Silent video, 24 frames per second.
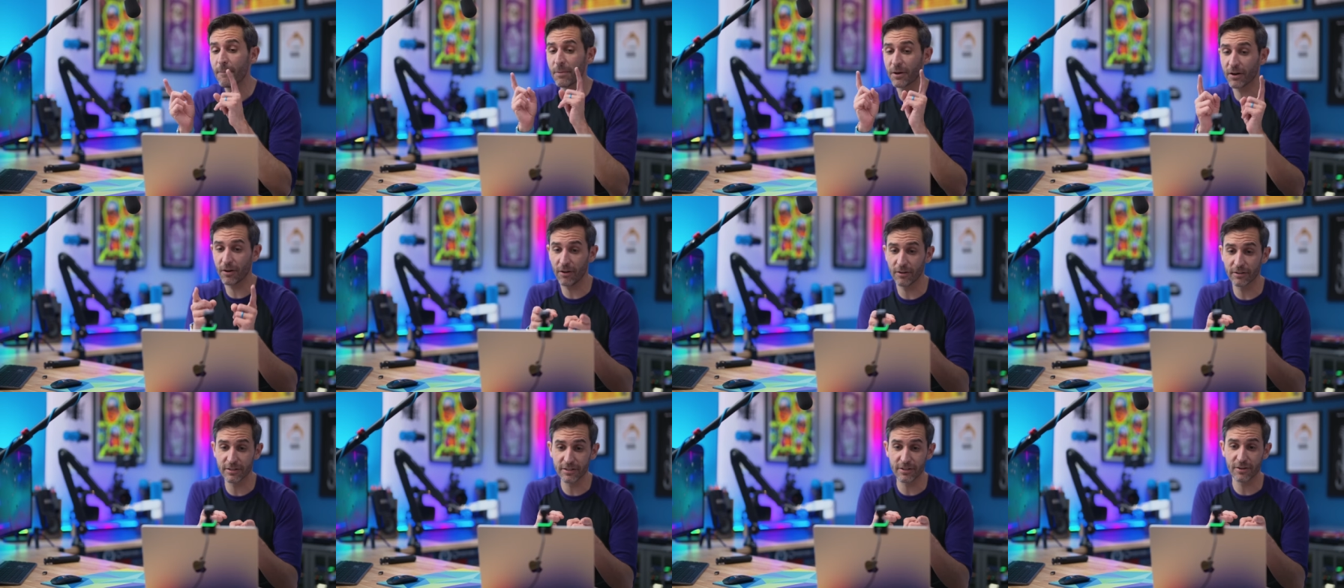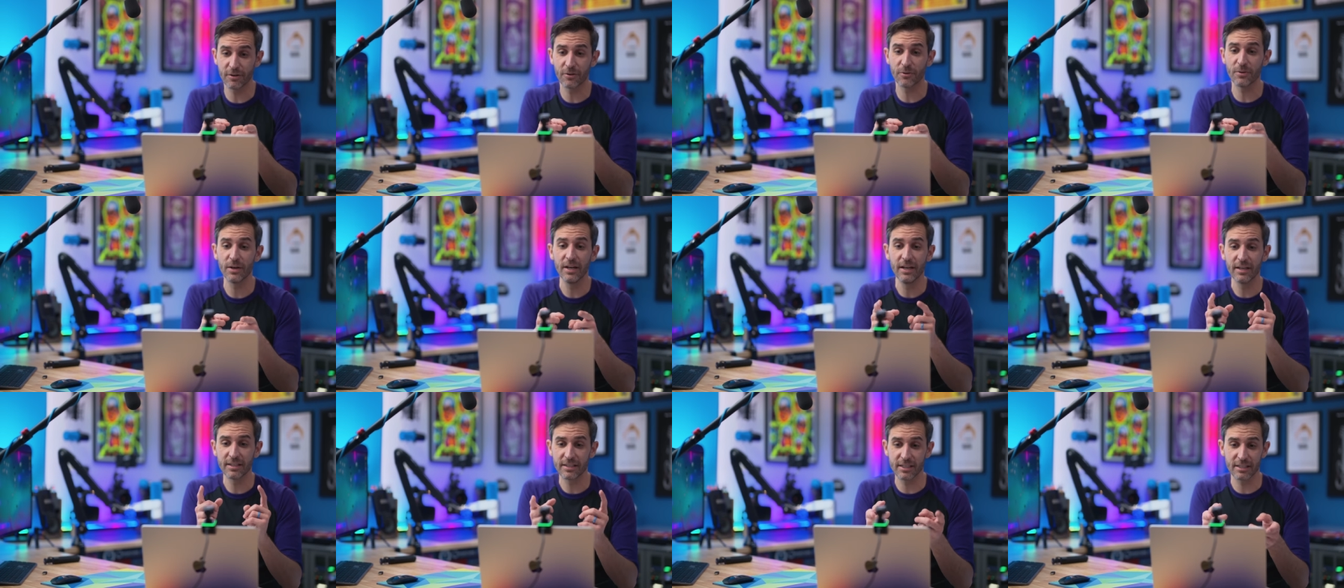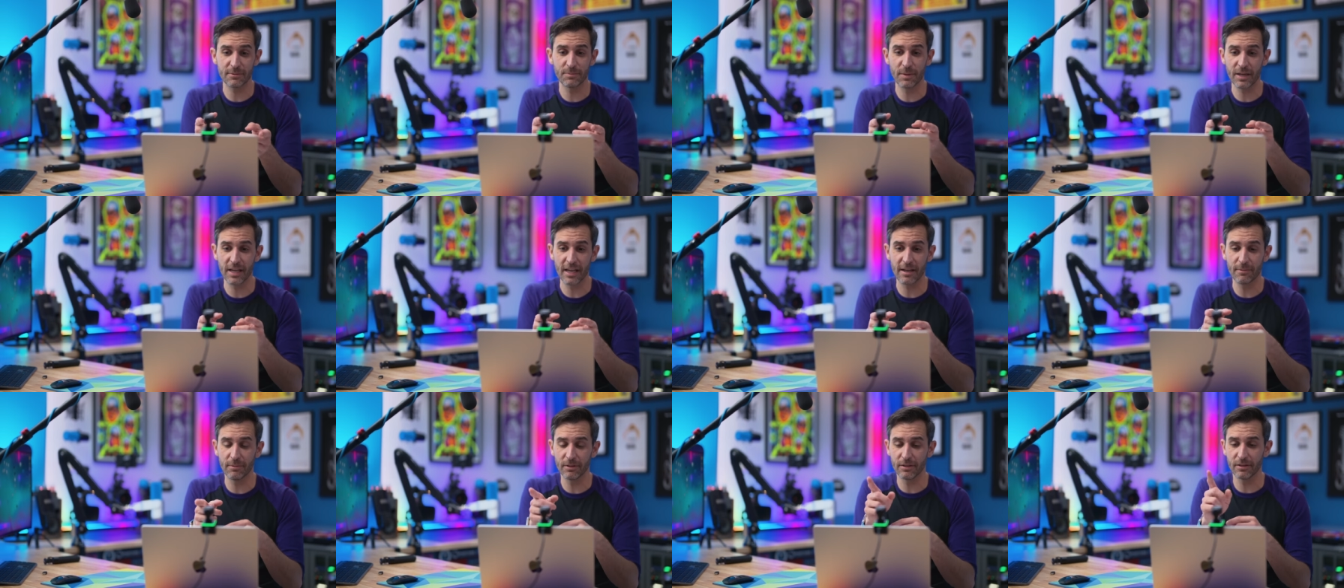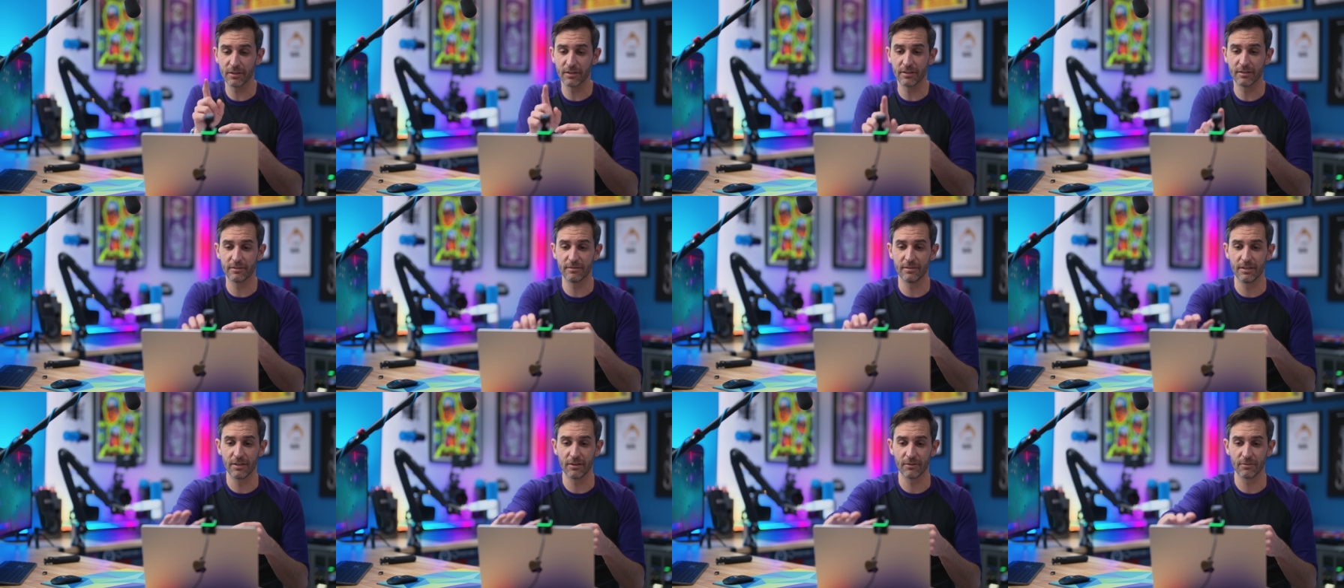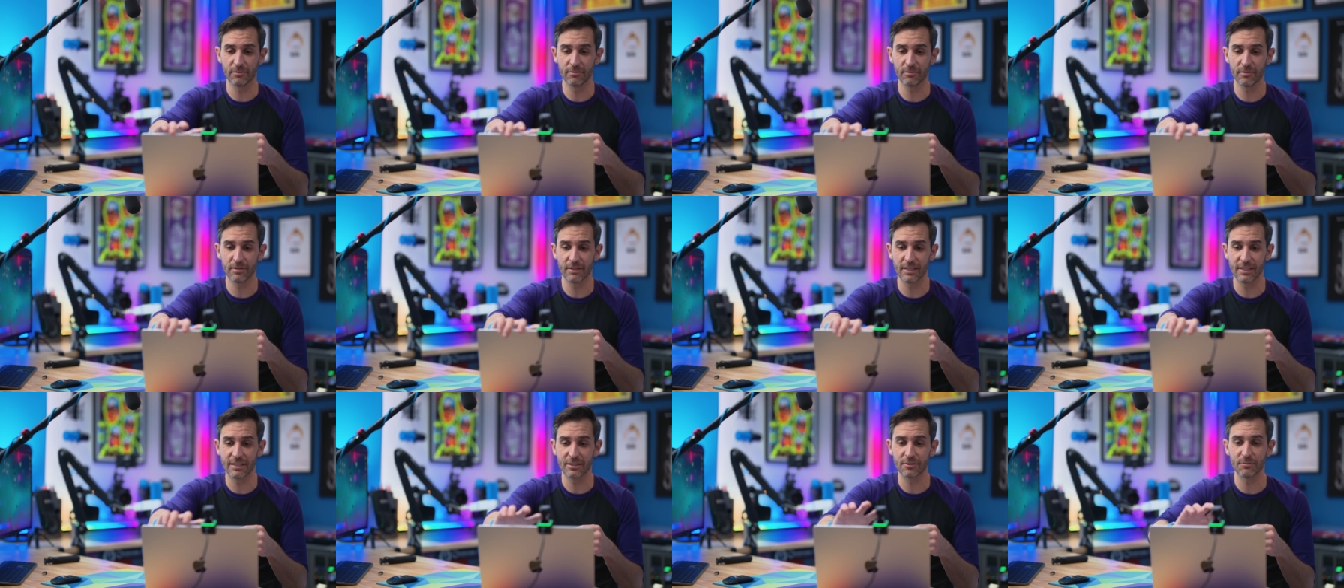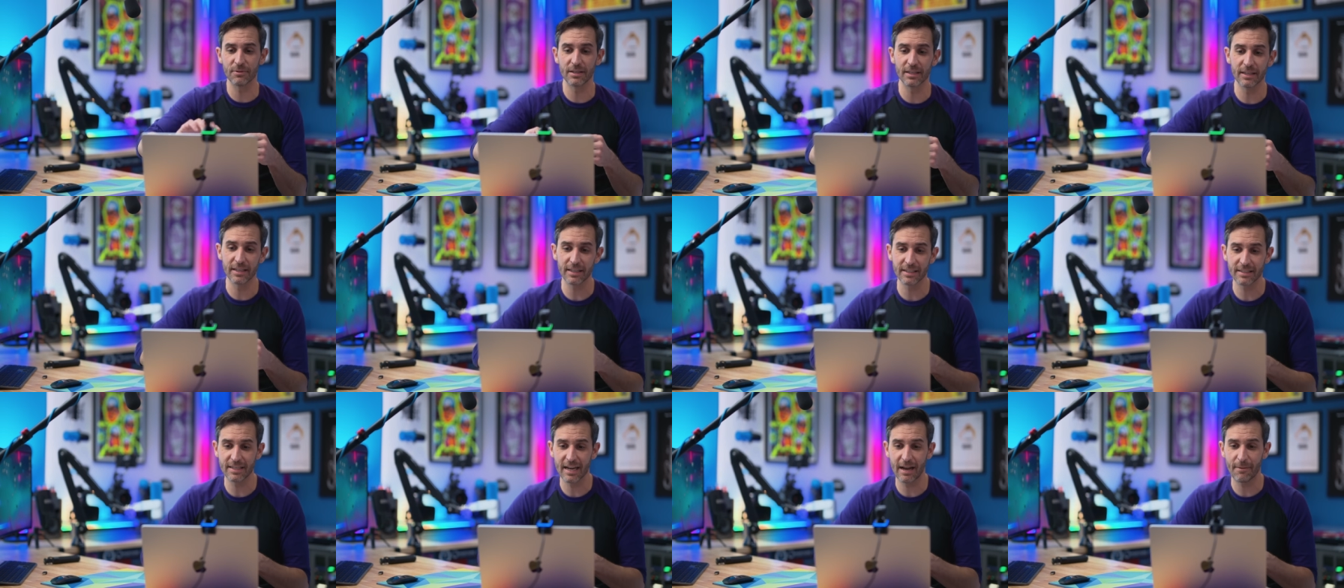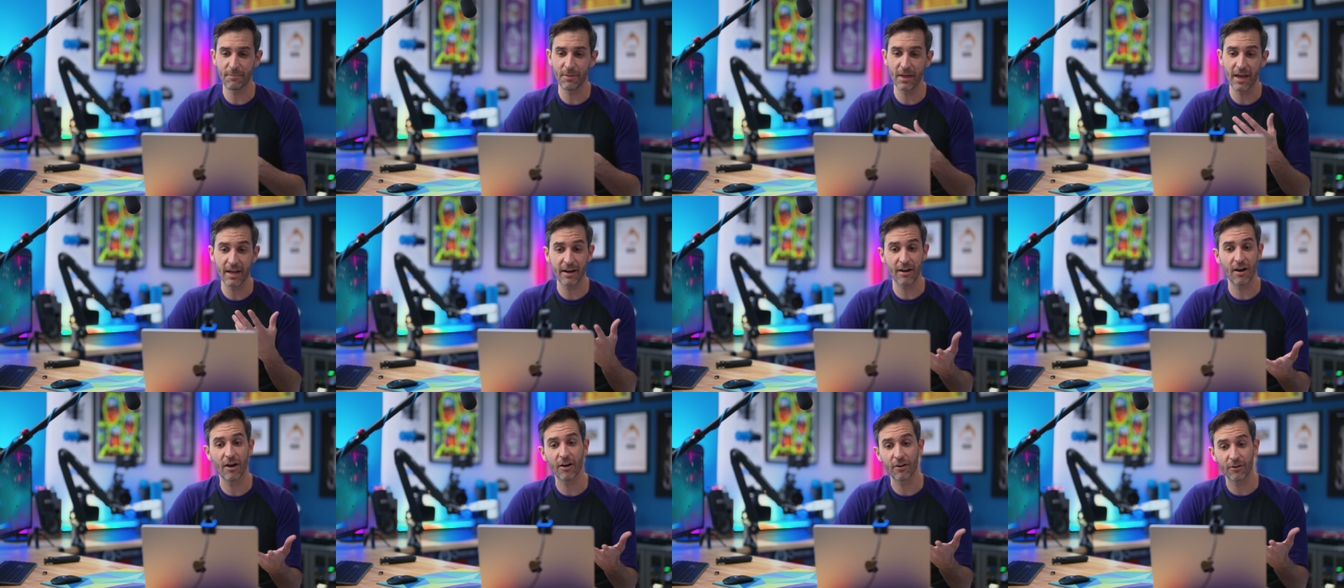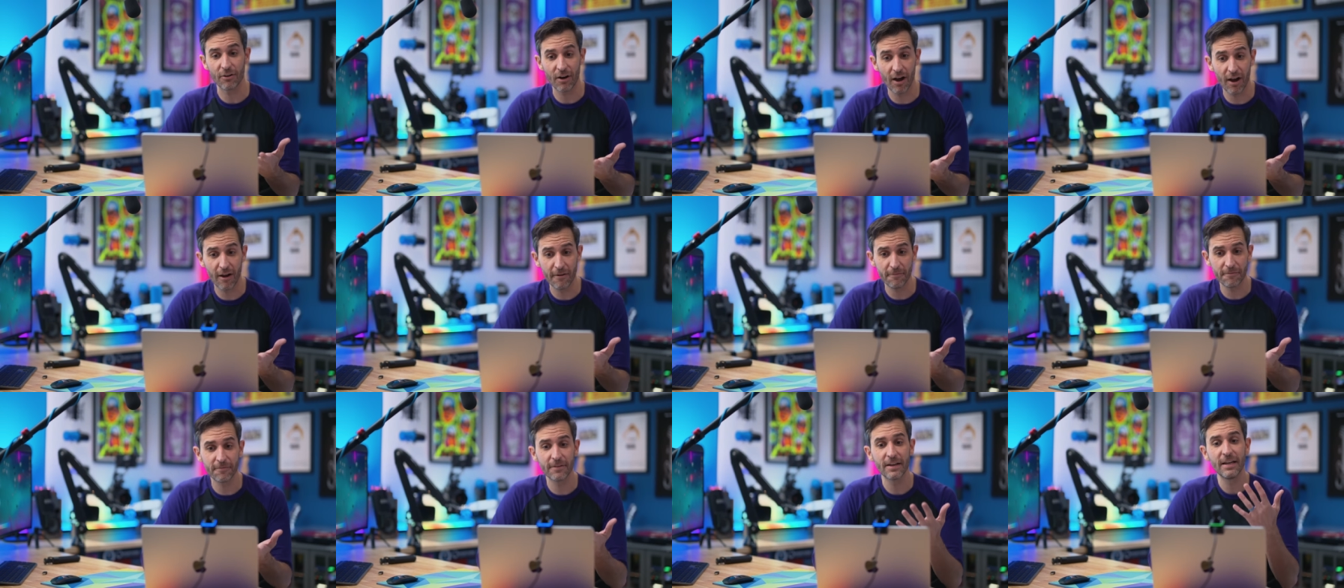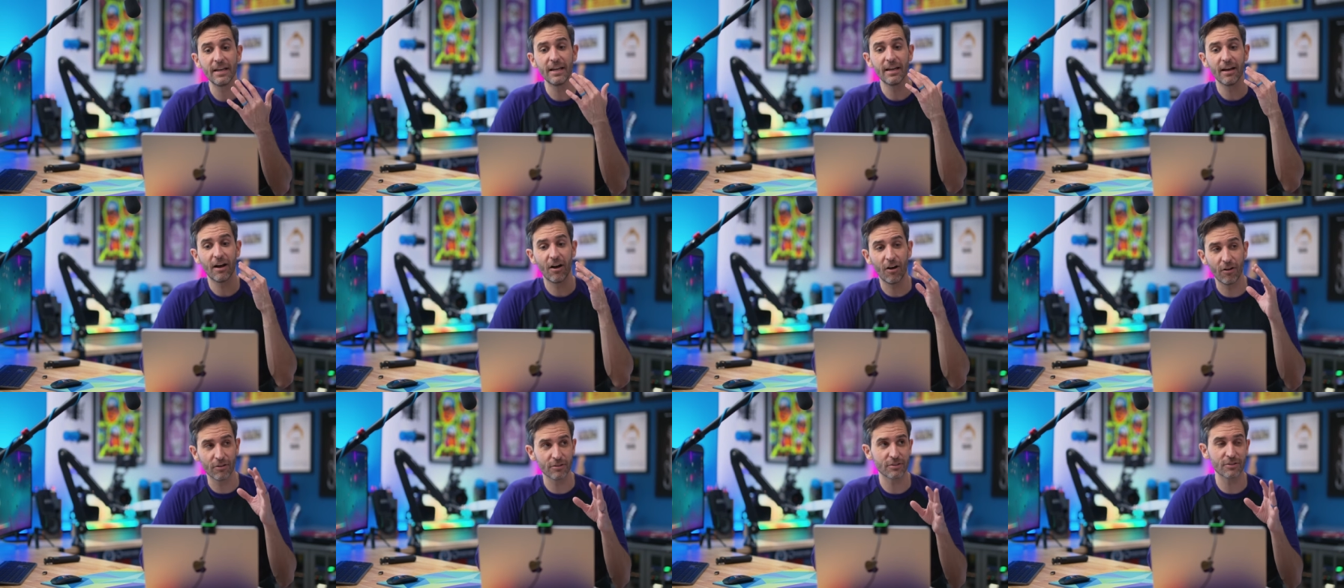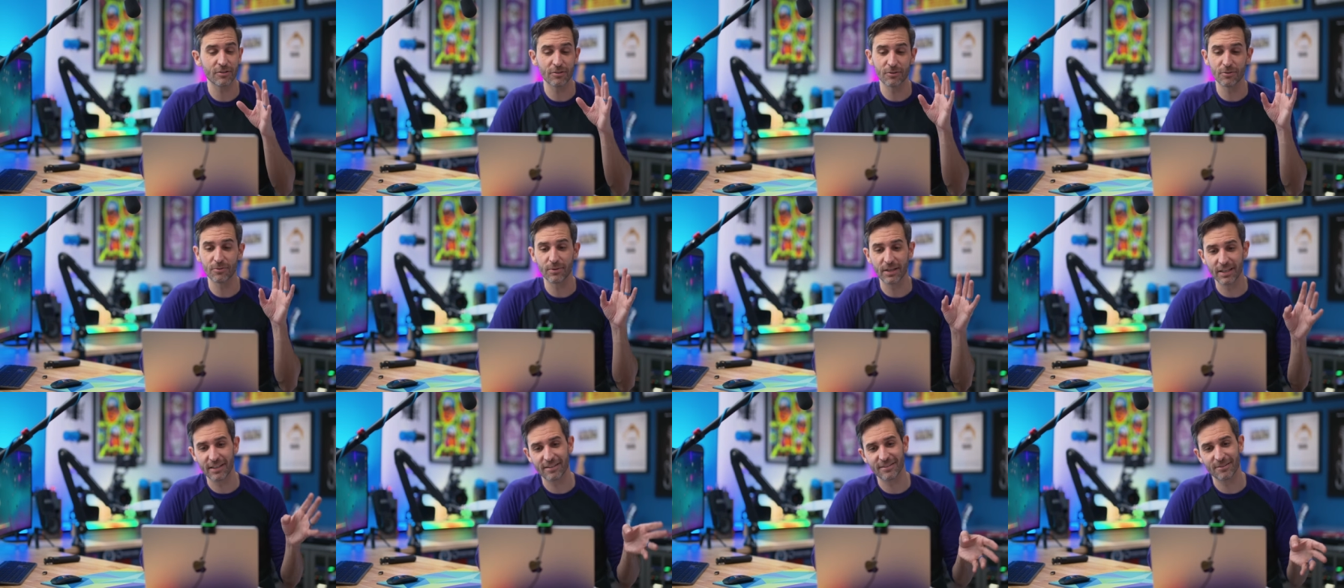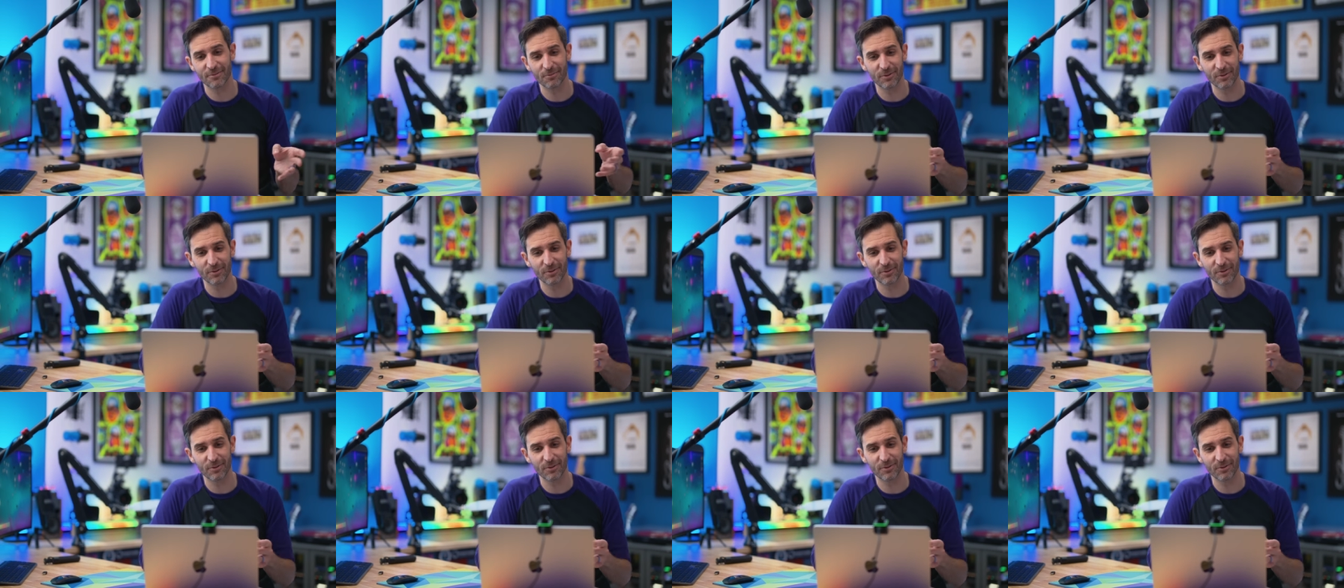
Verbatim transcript: but also just being able to, you know, discreetly tap that on or off also is a